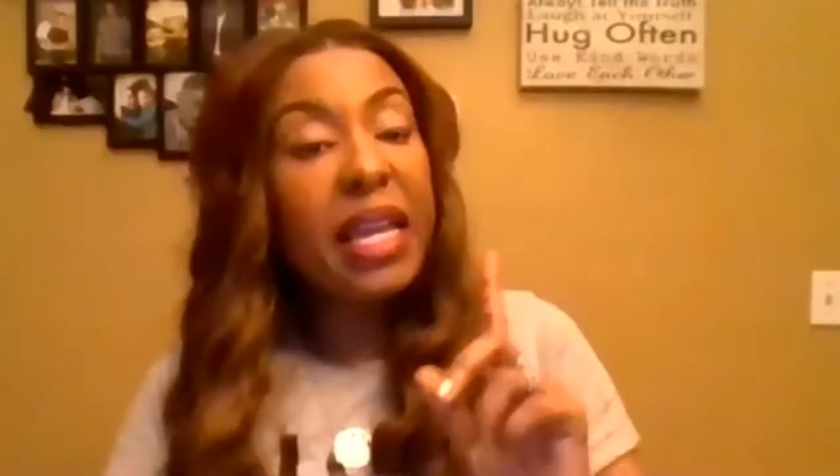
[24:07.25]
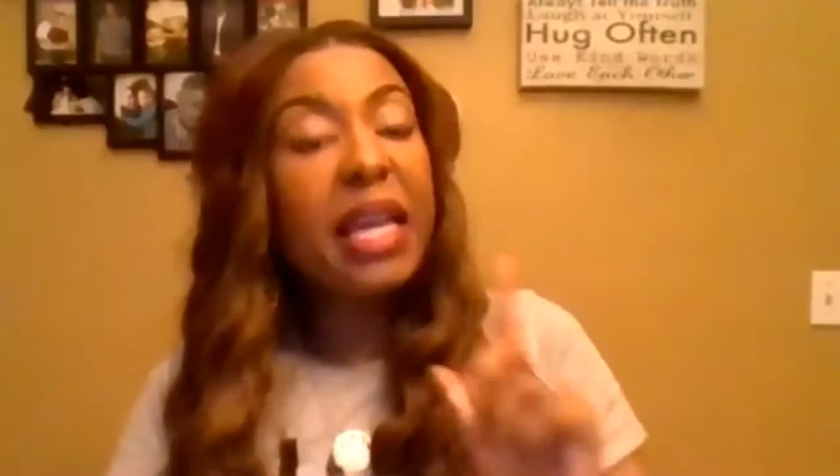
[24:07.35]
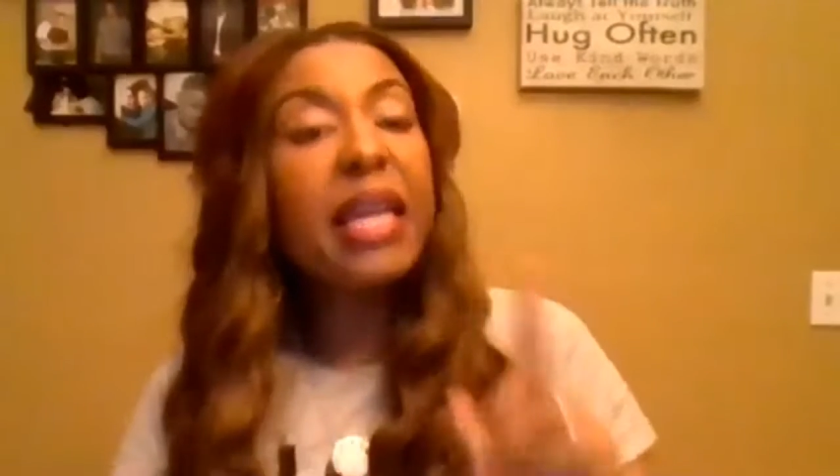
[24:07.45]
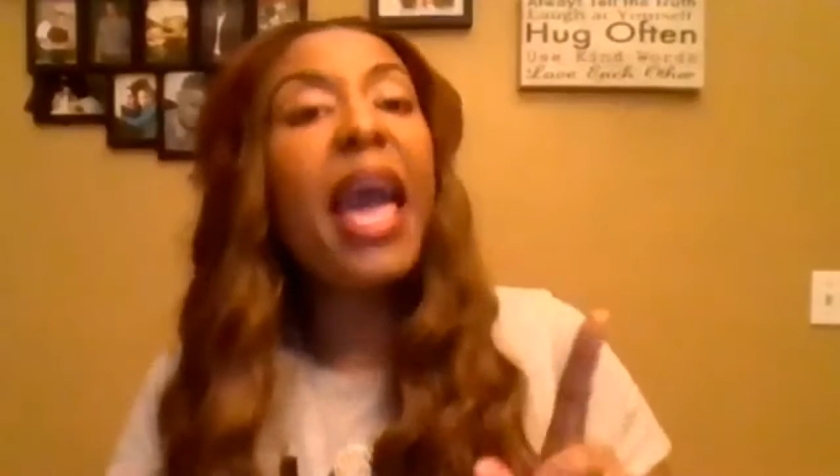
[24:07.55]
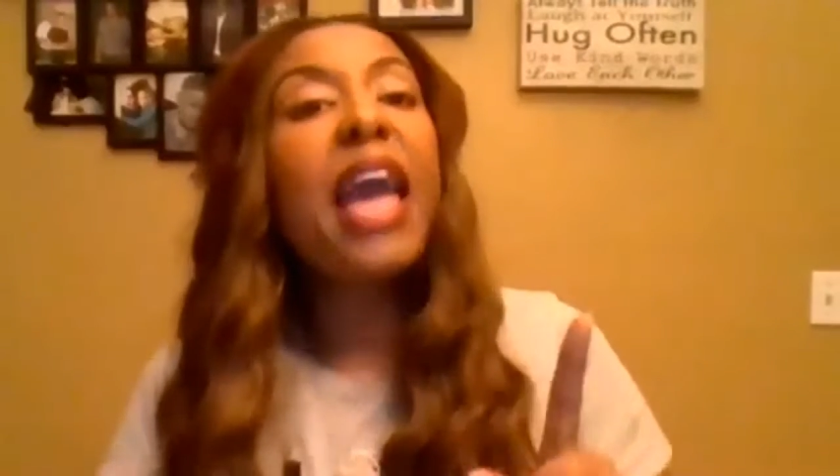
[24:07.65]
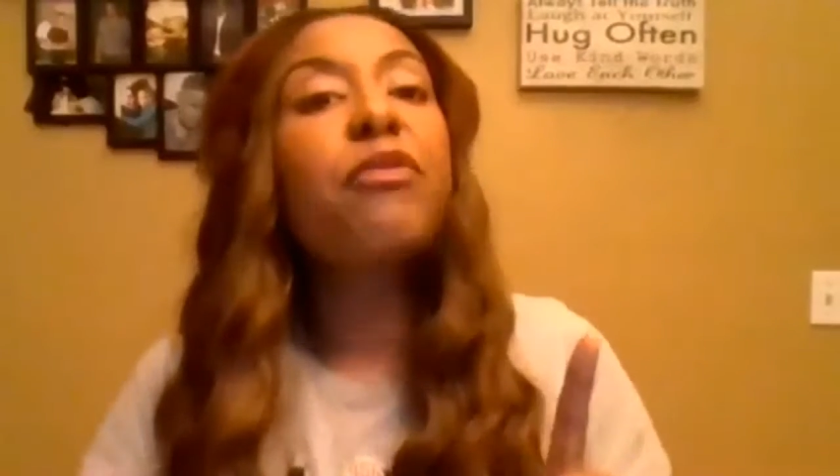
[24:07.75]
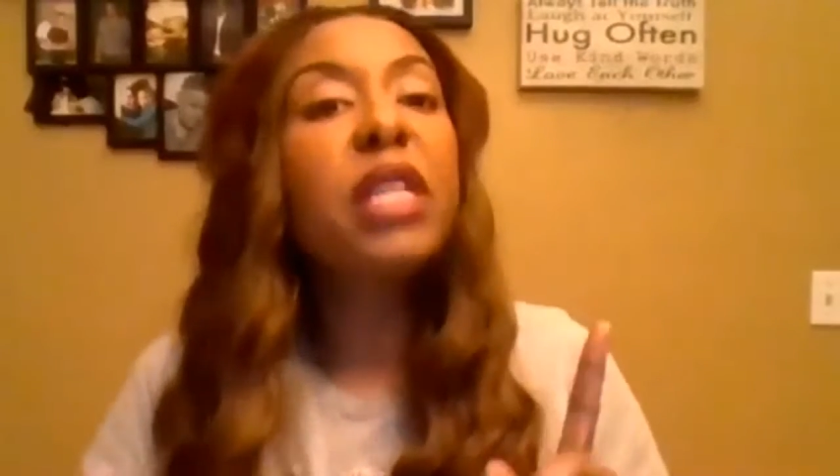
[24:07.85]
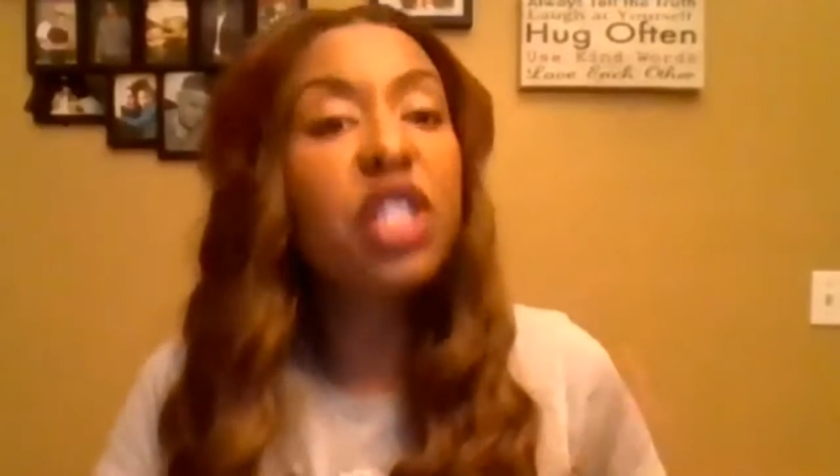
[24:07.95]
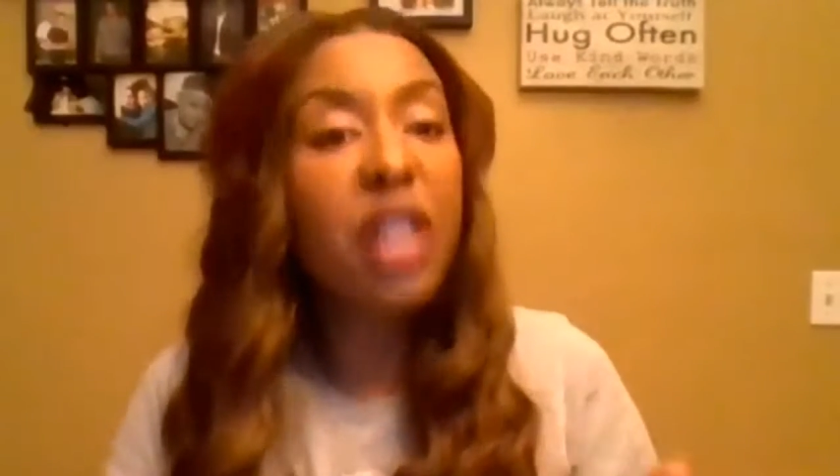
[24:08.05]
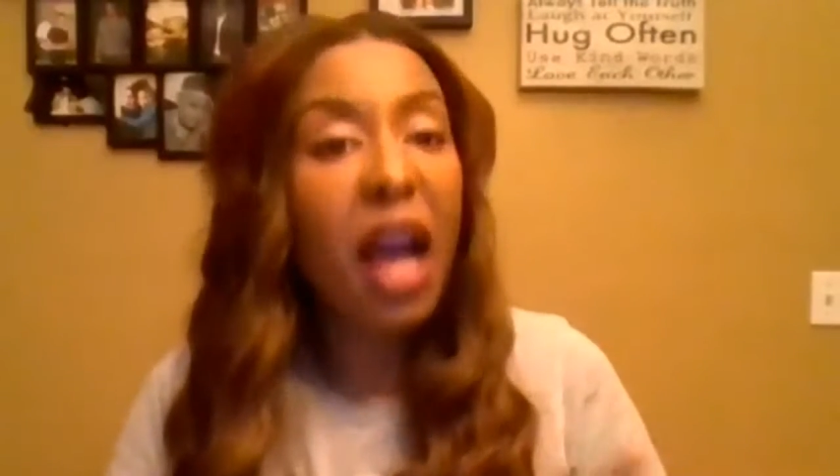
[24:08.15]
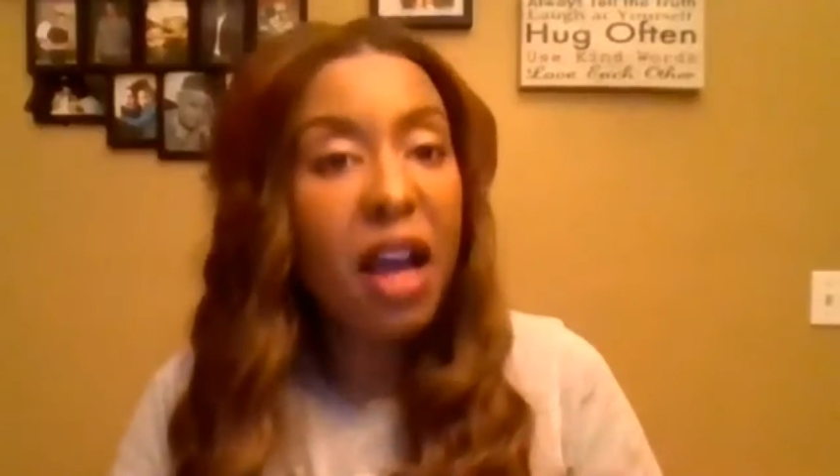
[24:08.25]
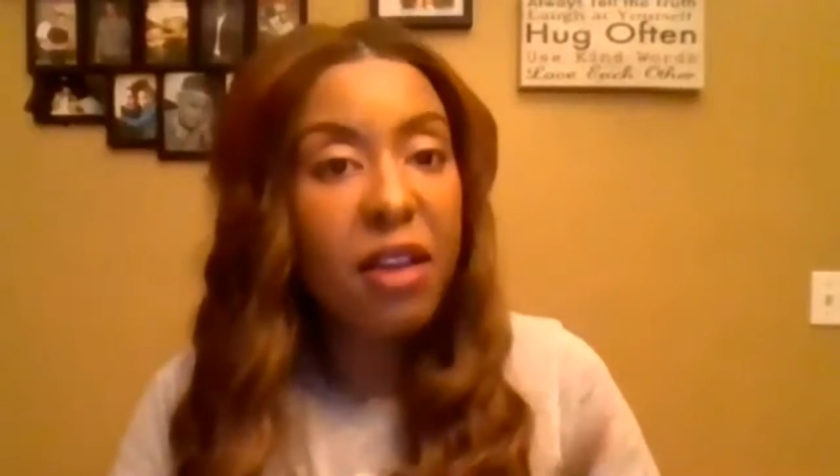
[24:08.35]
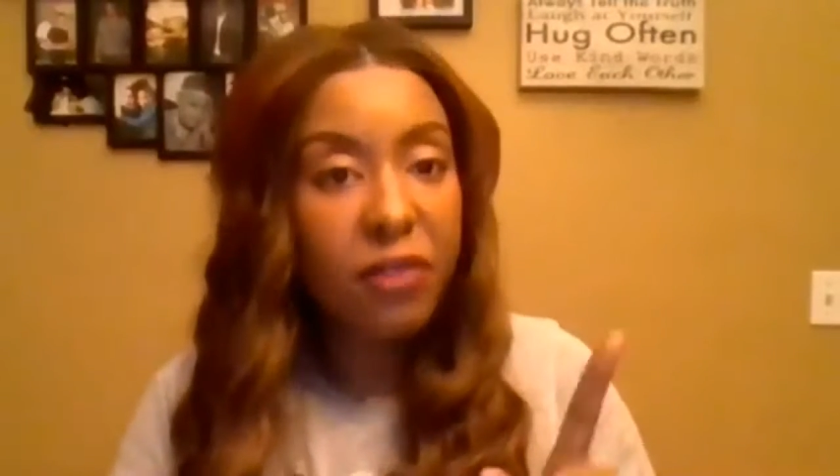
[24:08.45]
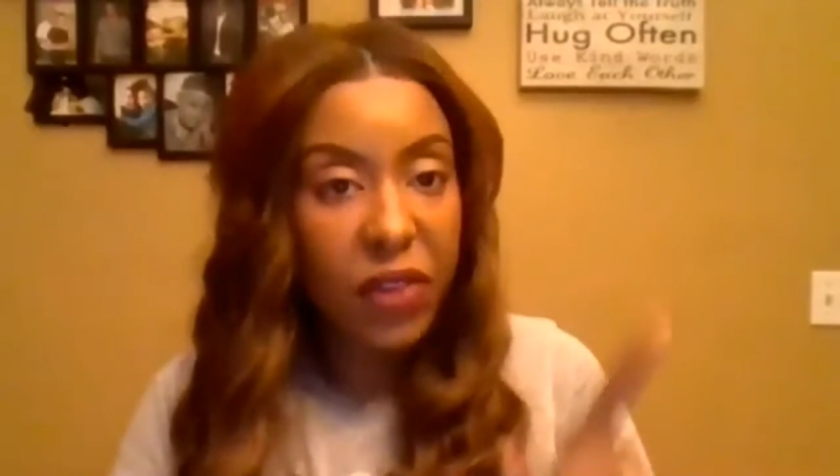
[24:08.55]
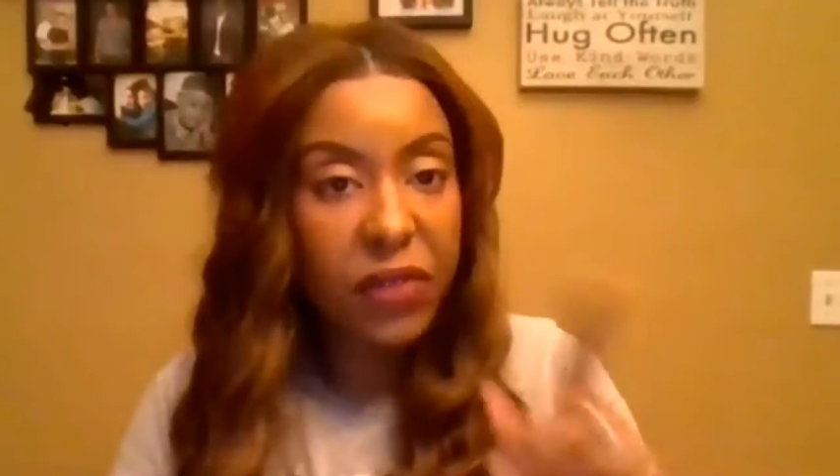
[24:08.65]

he gave me John